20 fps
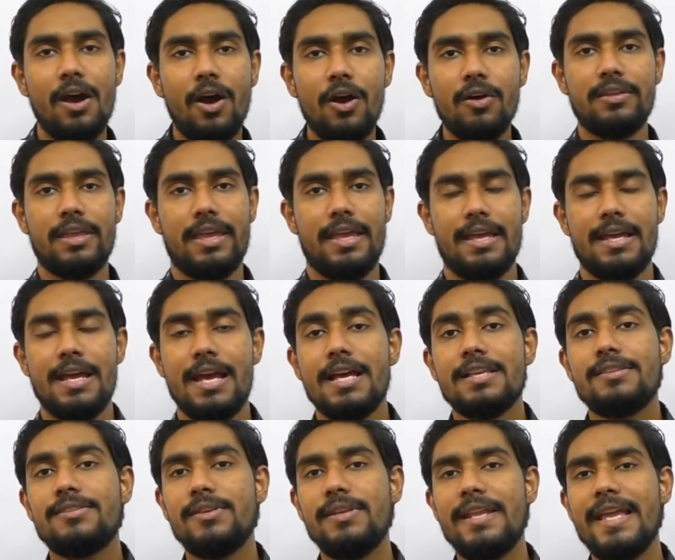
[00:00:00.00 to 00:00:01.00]
Okay,
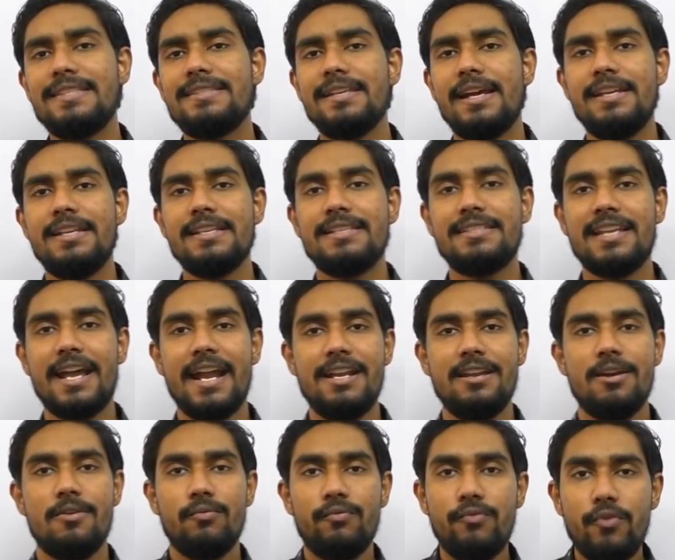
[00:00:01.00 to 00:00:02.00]
so let's
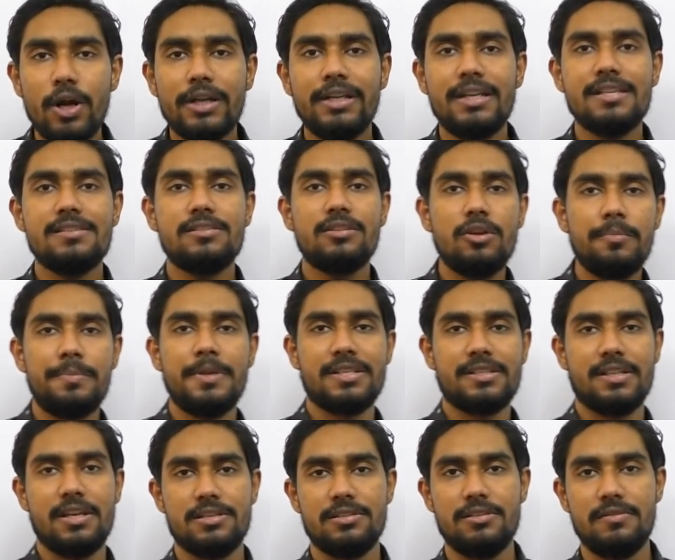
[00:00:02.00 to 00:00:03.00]
understand what is group
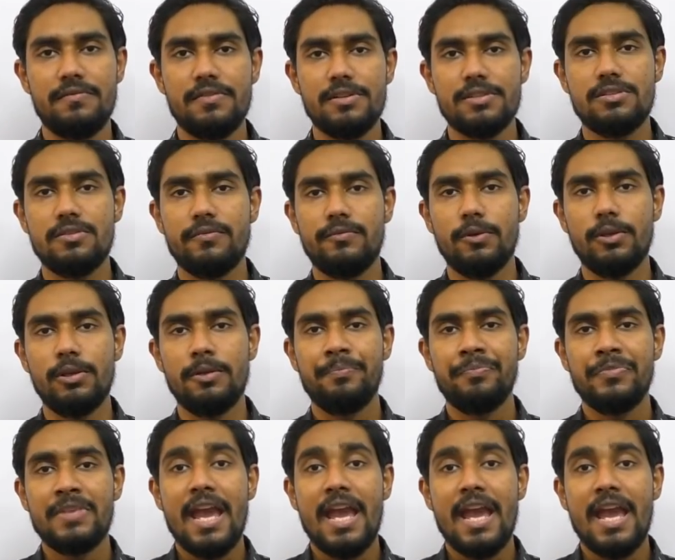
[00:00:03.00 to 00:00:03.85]
discussion first of all